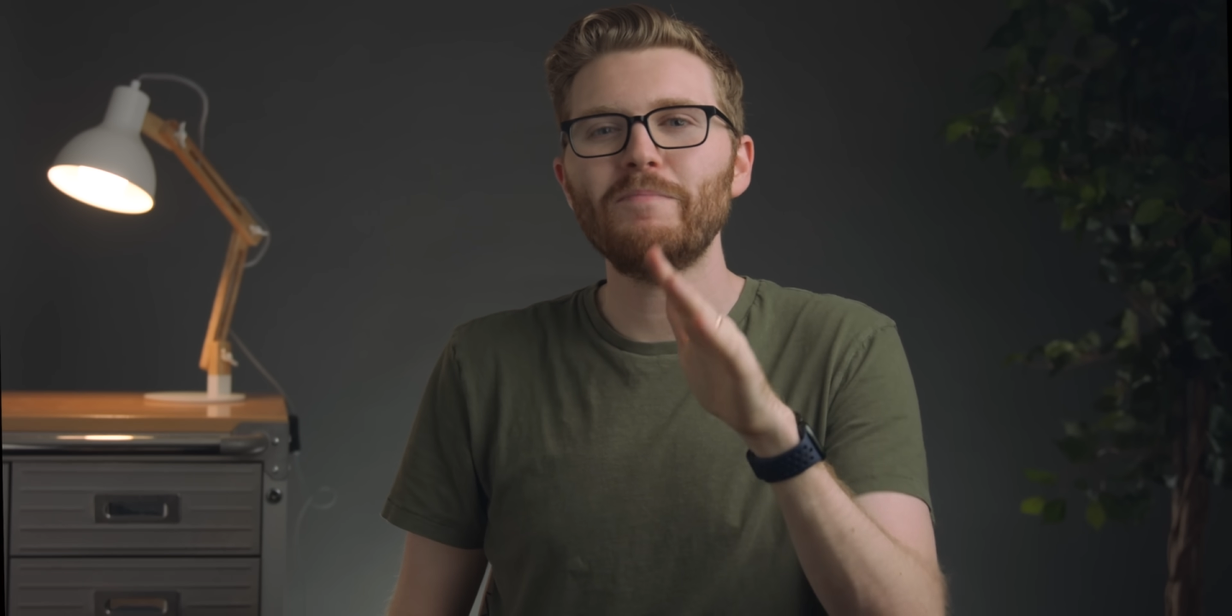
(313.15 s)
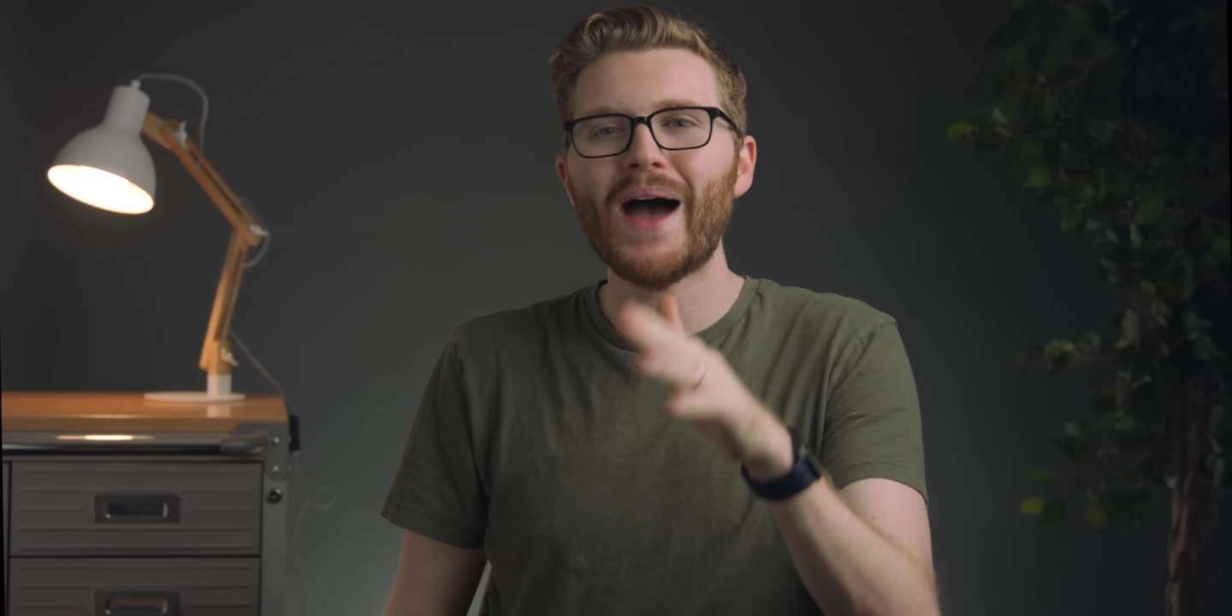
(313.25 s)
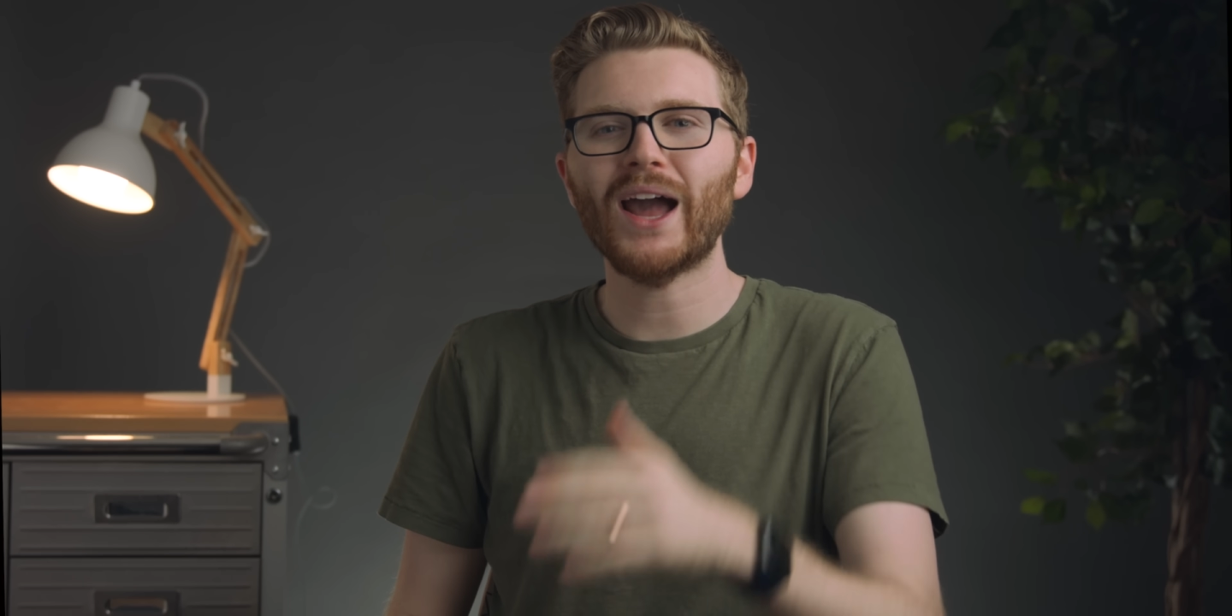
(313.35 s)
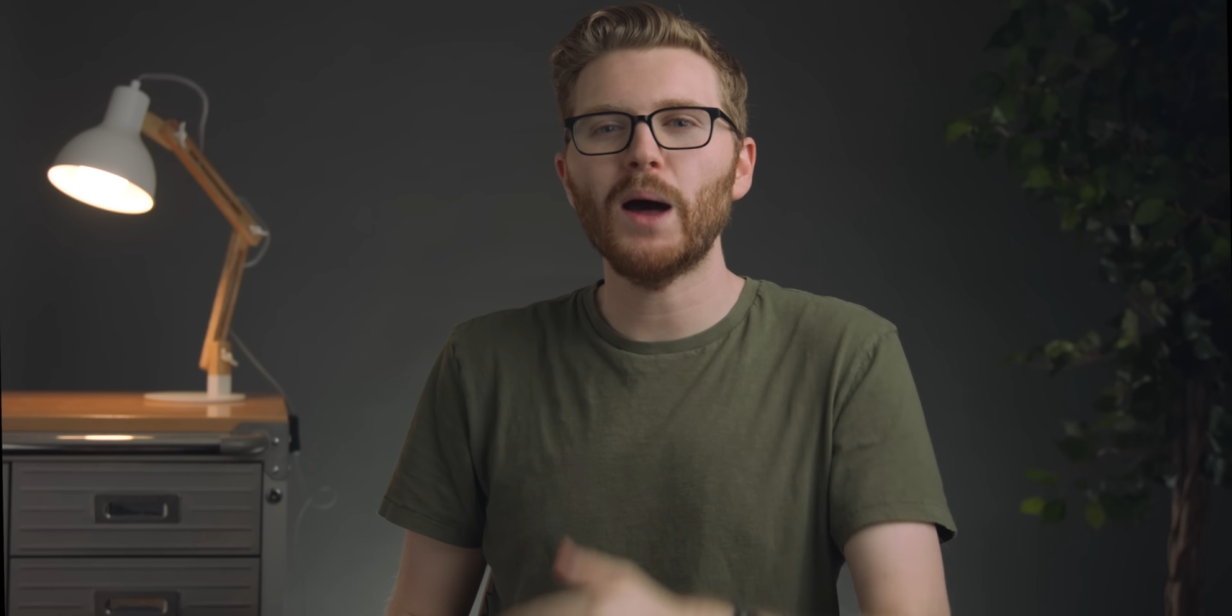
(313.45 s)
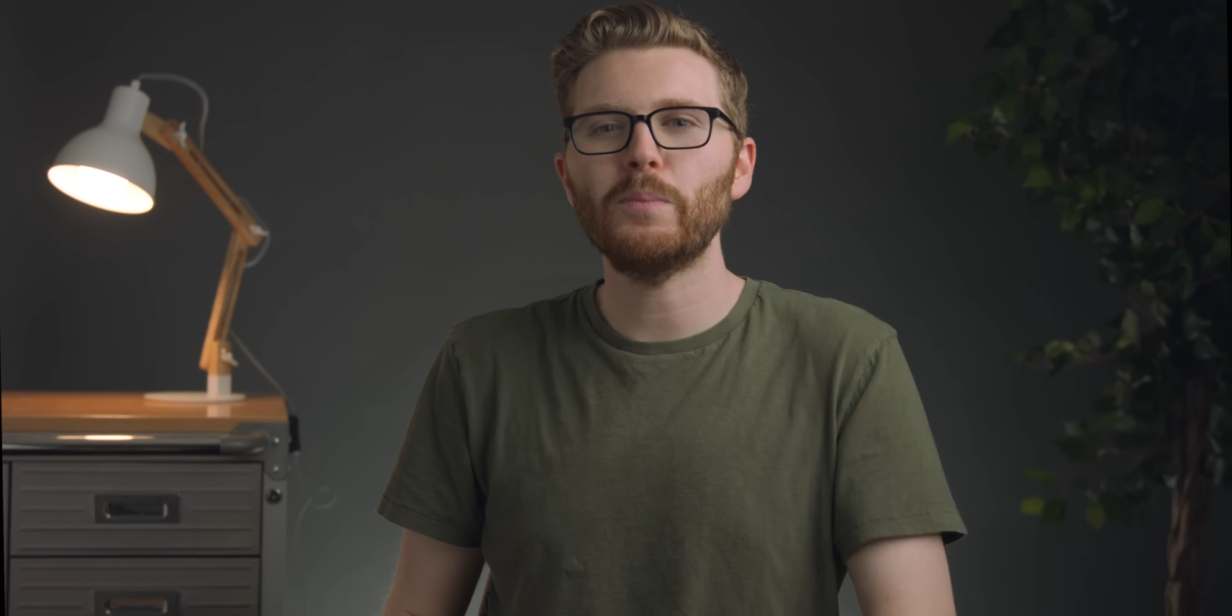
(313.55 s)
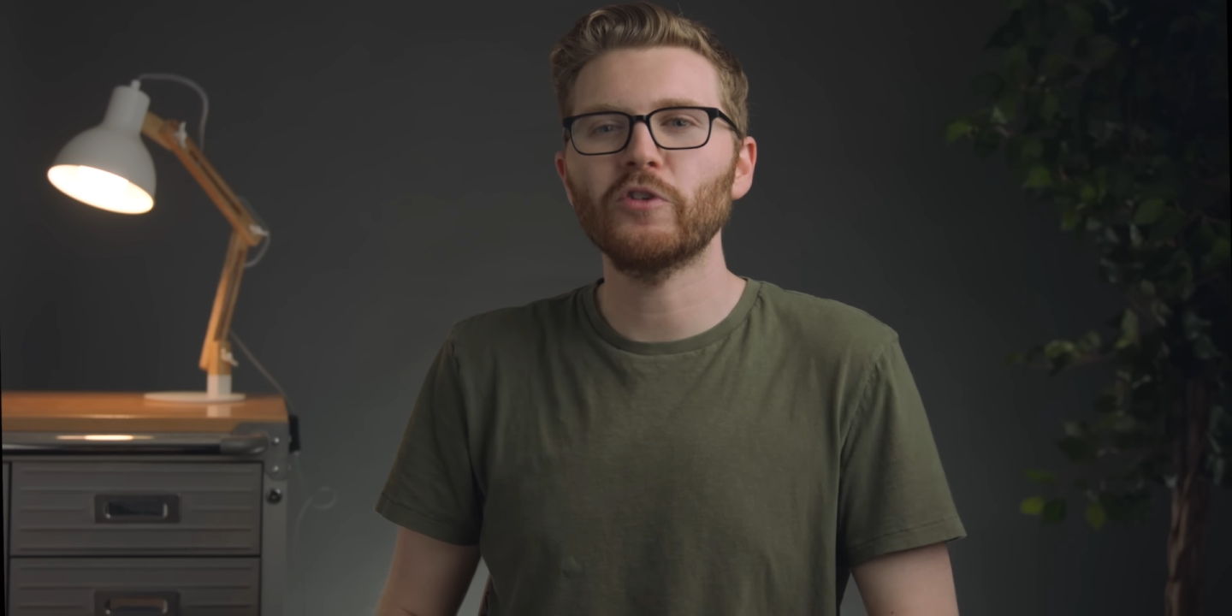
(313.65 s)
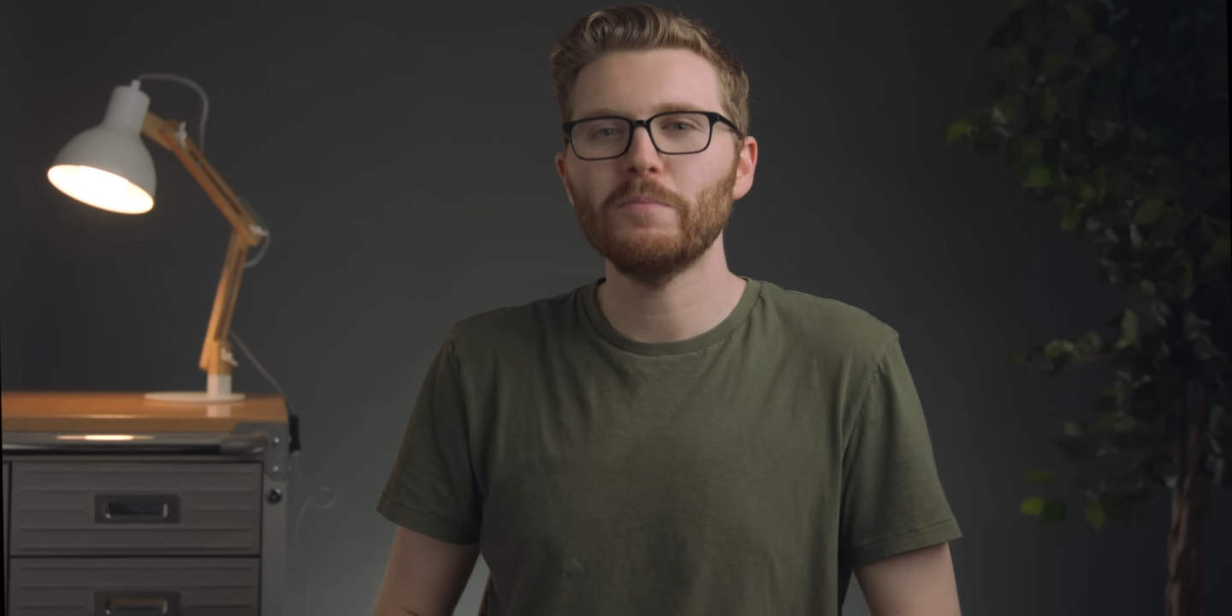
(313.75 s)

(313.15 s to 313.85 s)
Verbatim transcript: Backup for